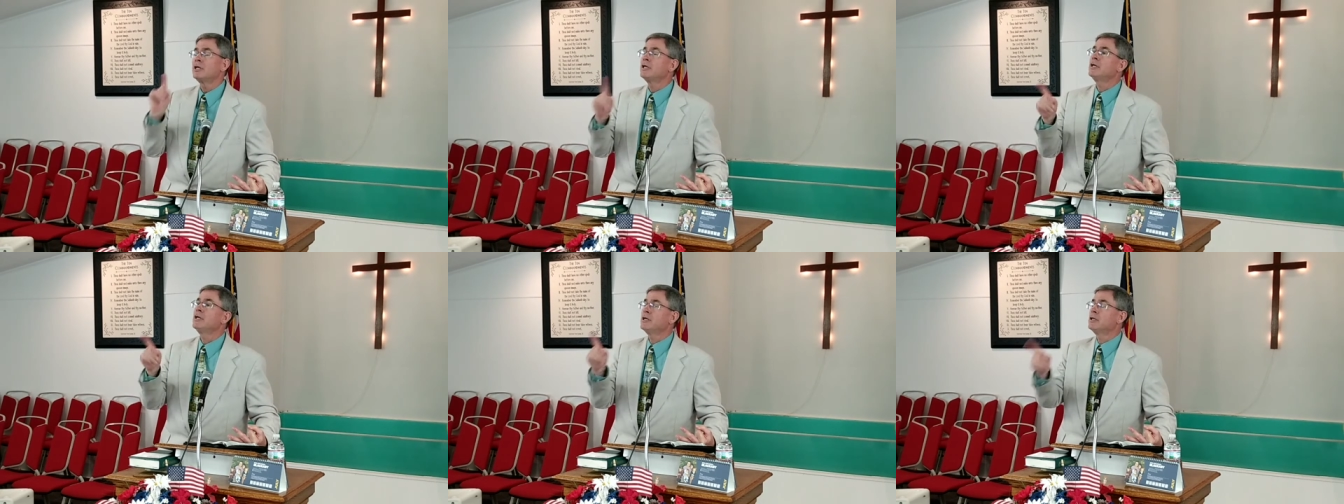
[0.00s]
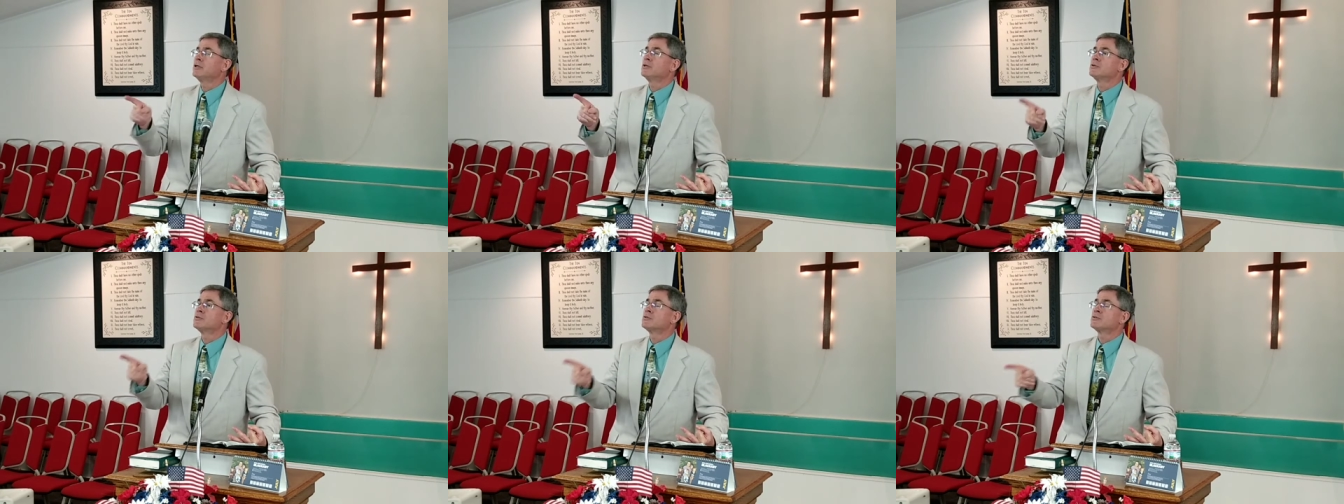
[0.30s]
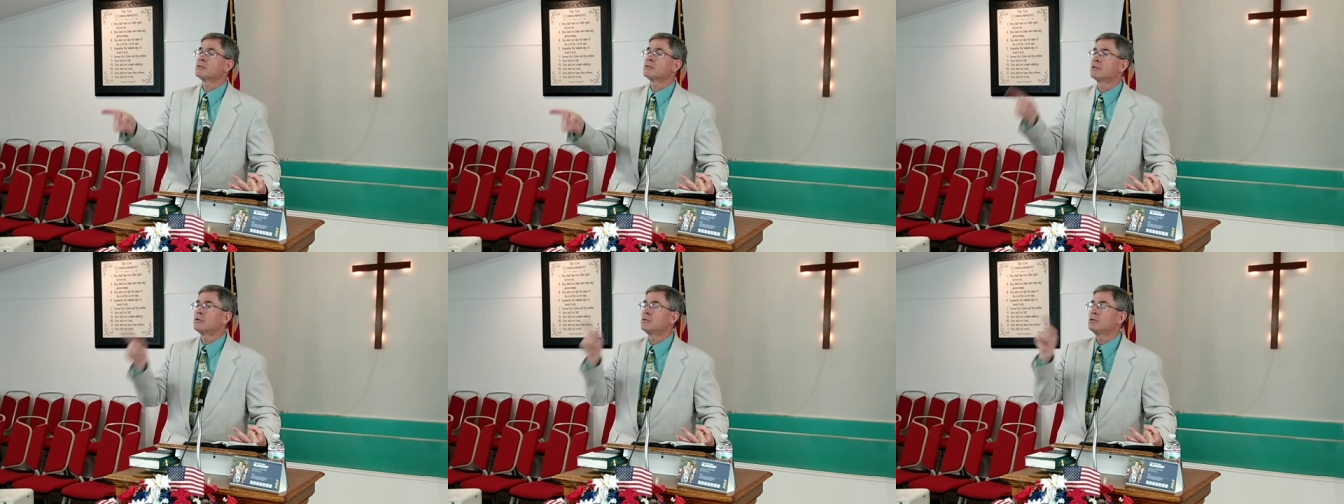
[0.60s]

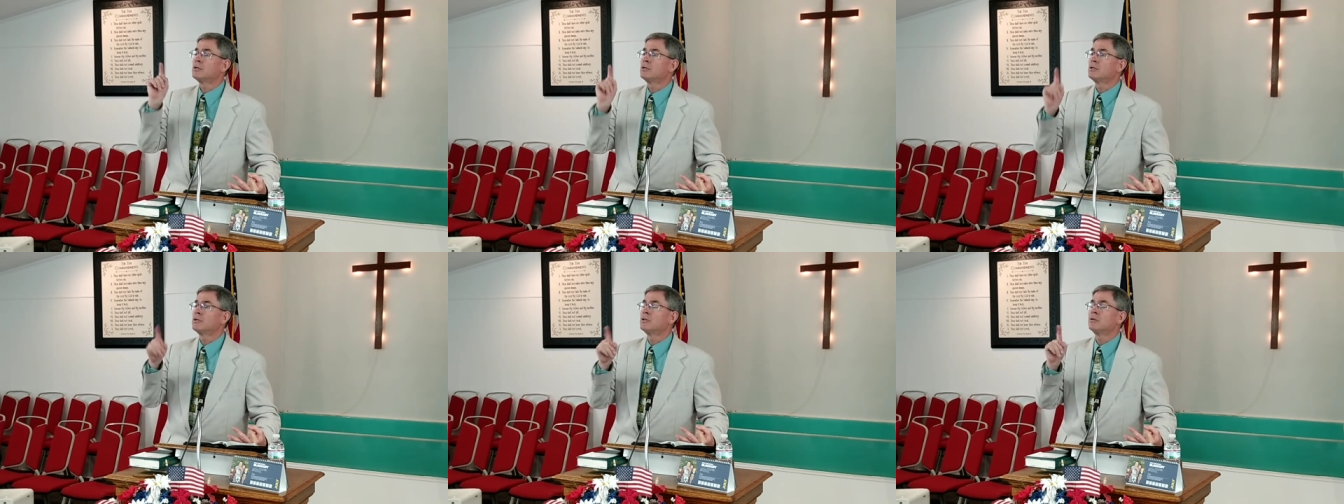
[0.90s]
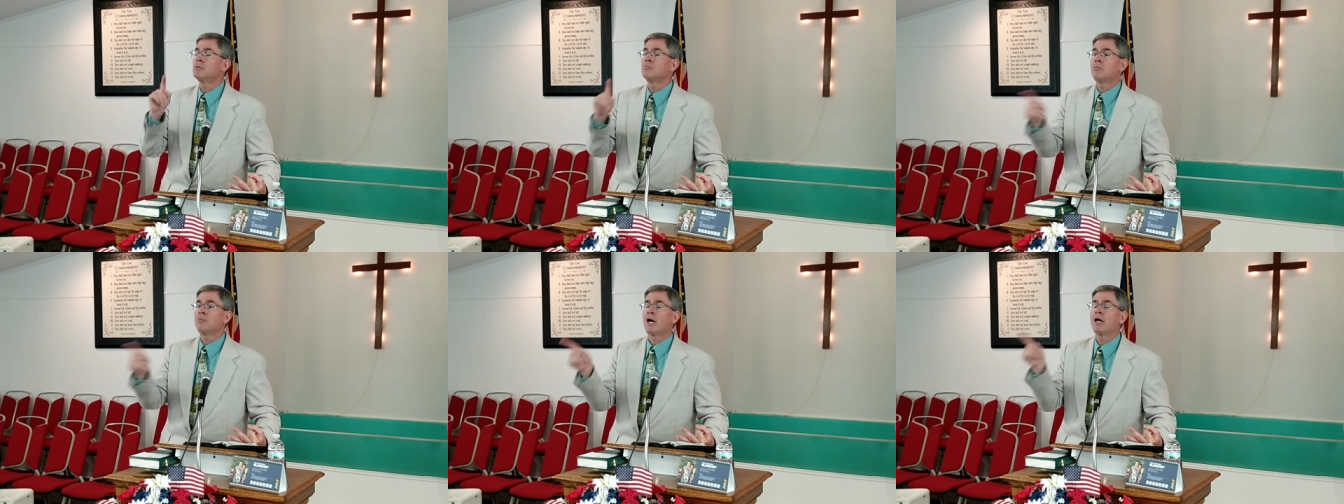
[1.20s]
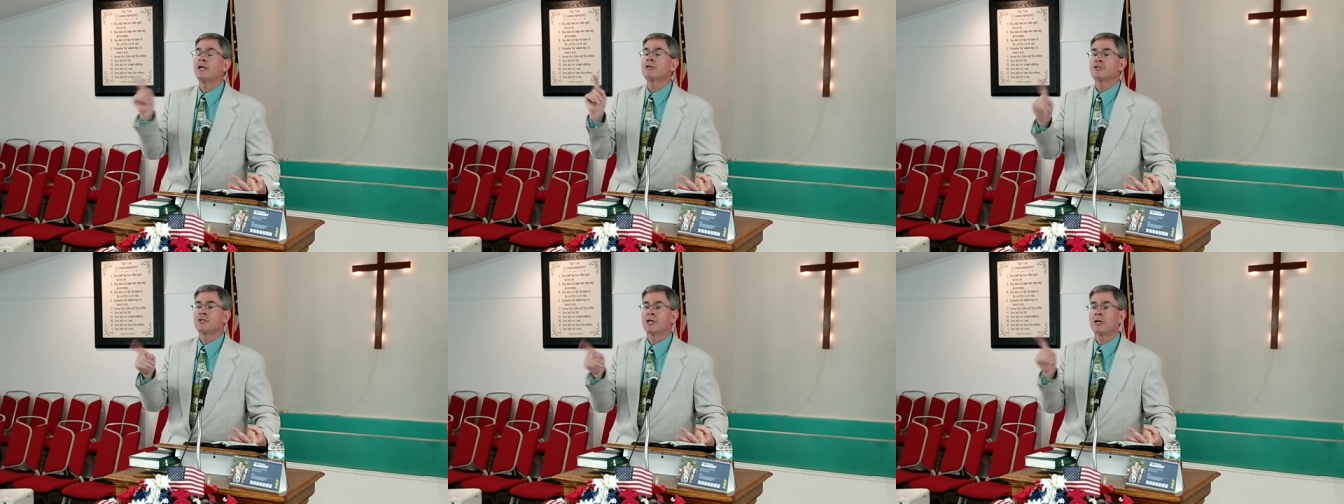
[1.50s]
is
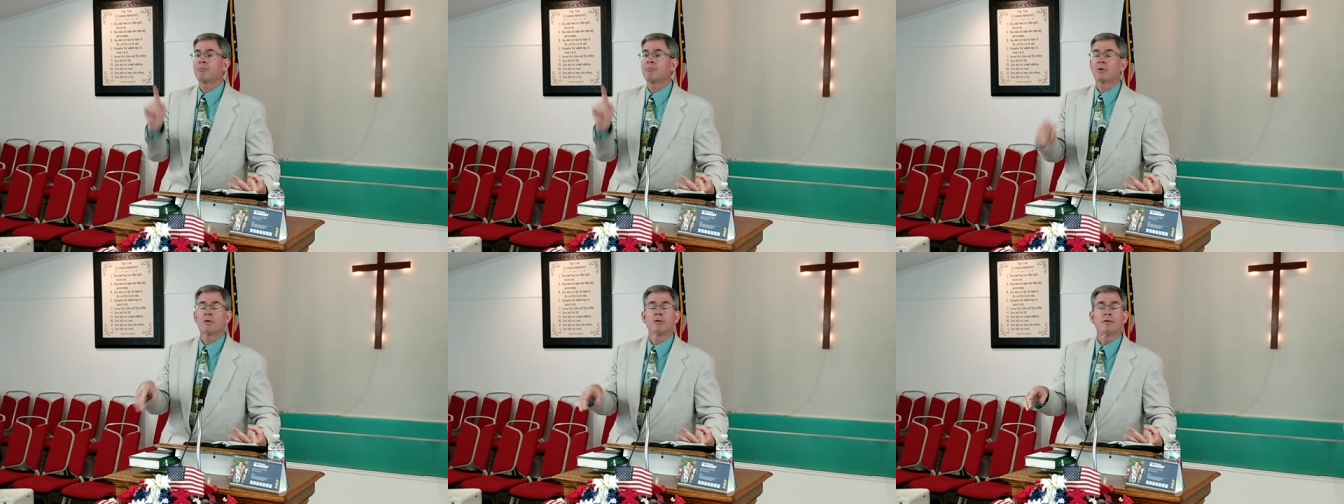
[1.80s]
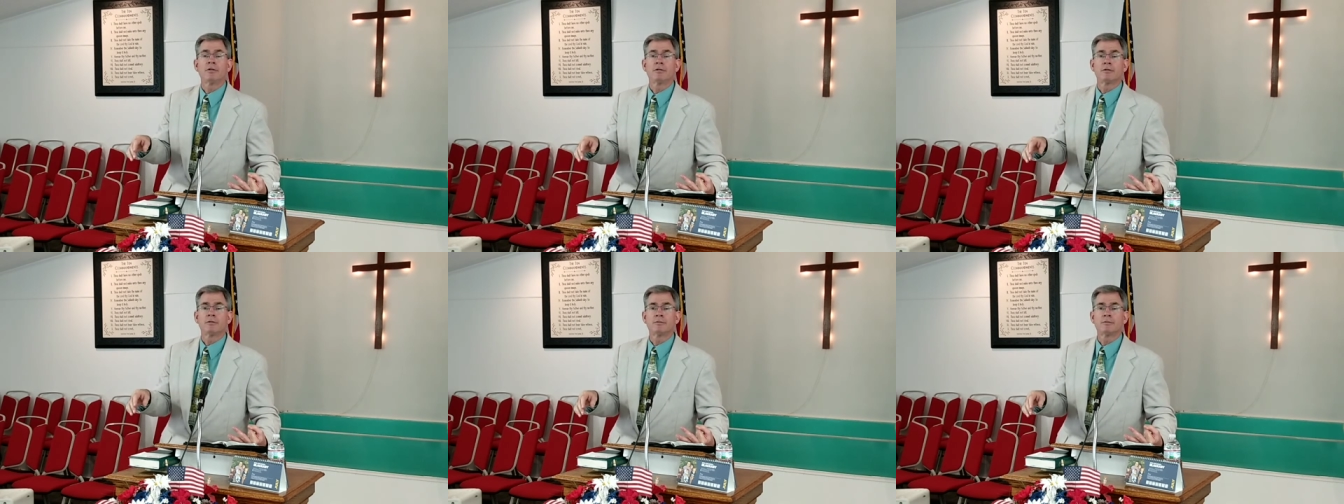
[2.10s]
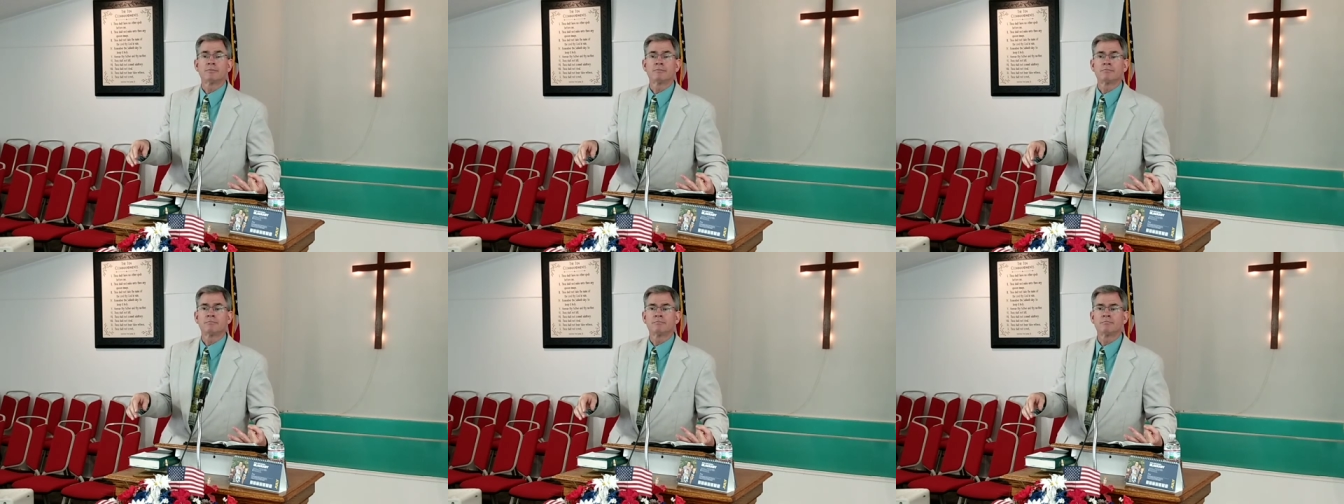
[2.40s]
my shepherd.
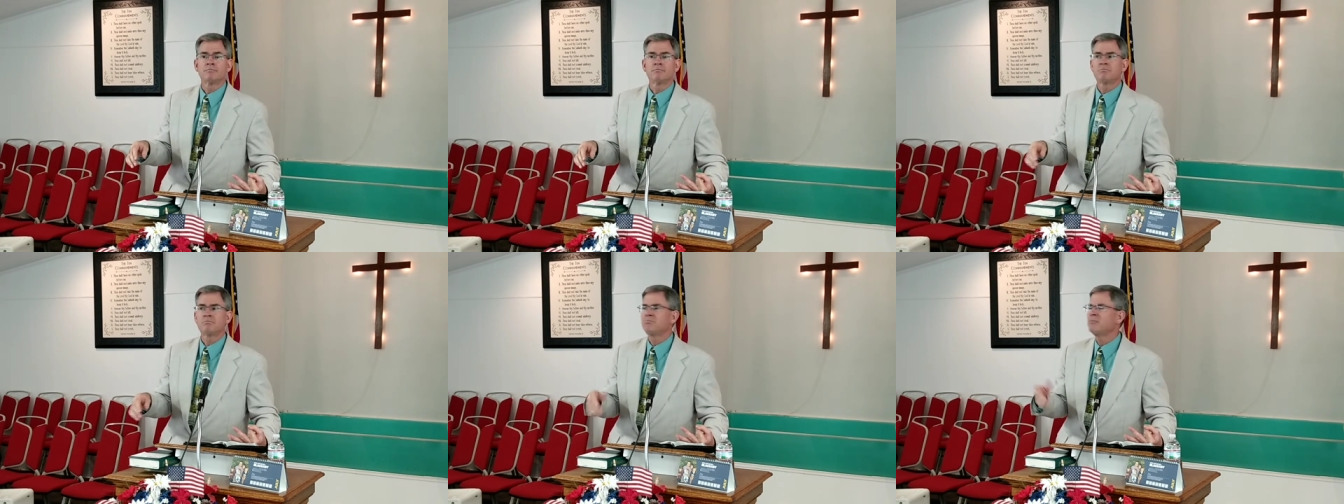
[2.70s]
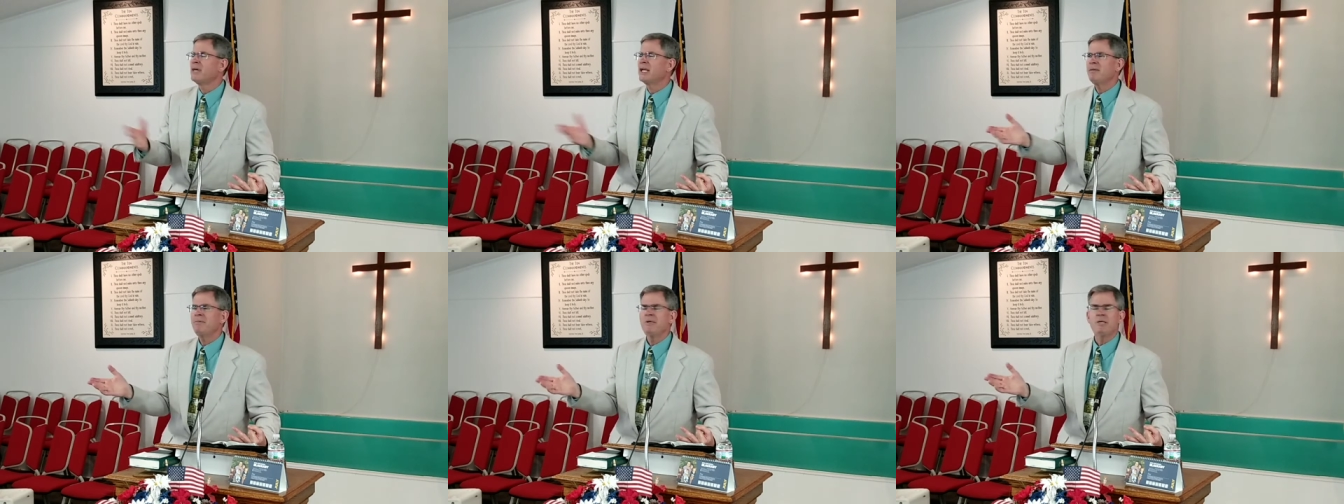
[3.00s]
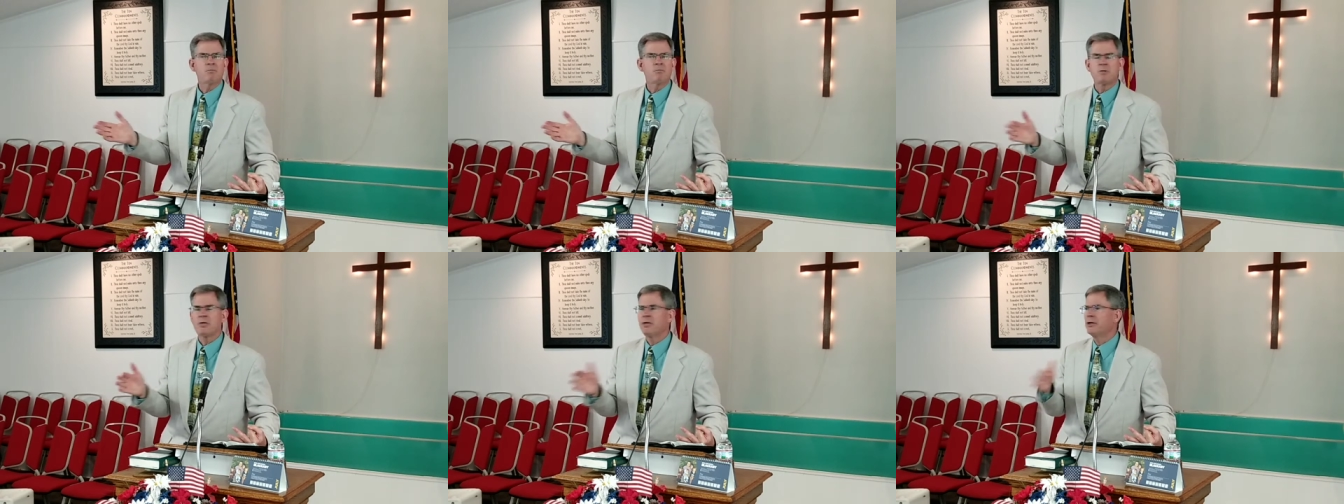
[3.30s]

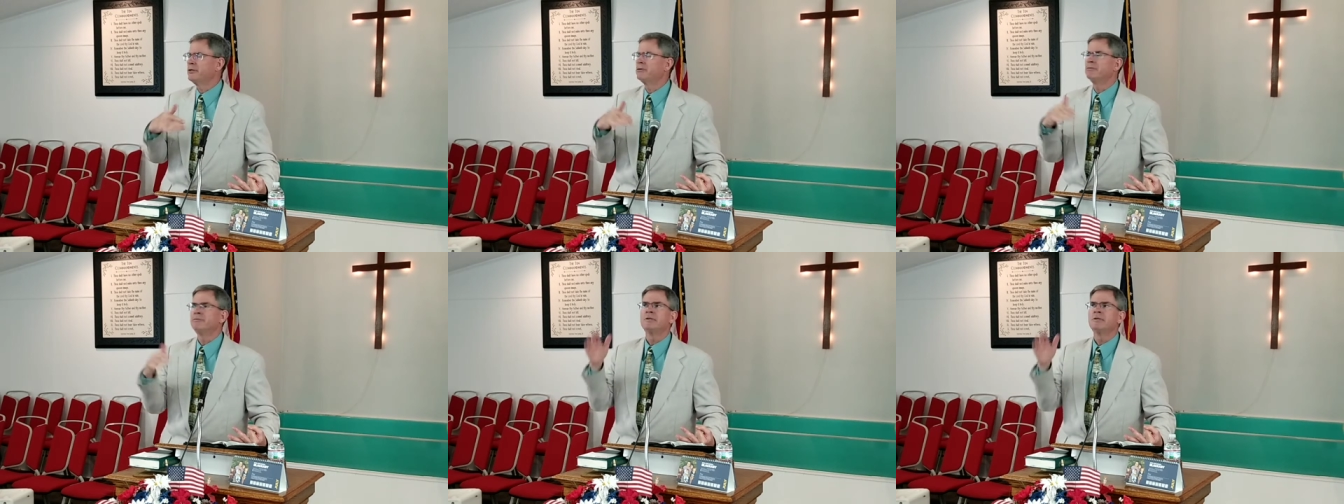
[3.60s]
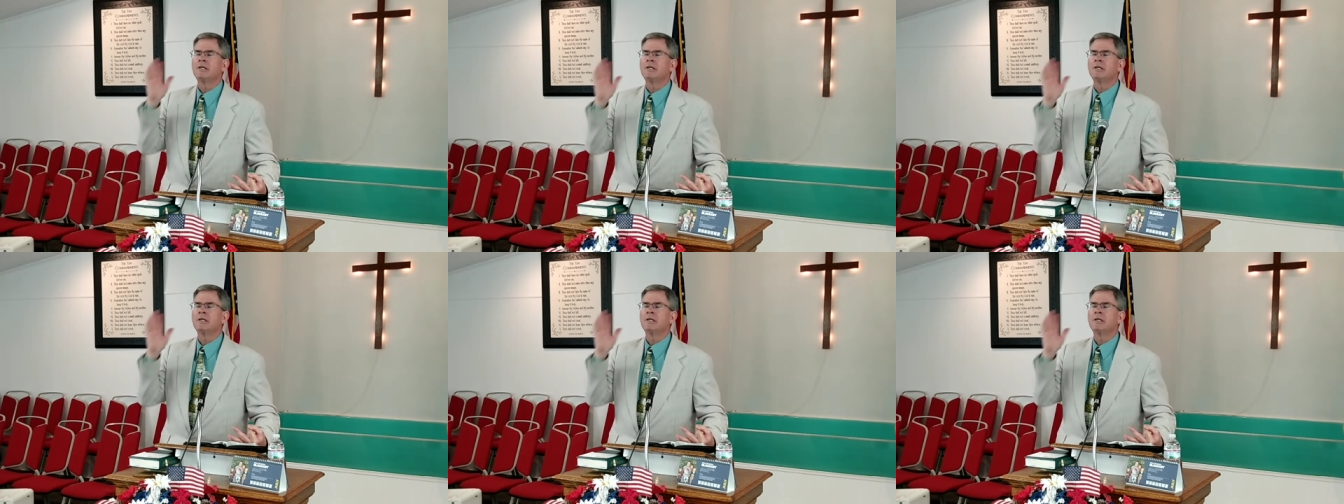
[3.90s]
Maybe? No.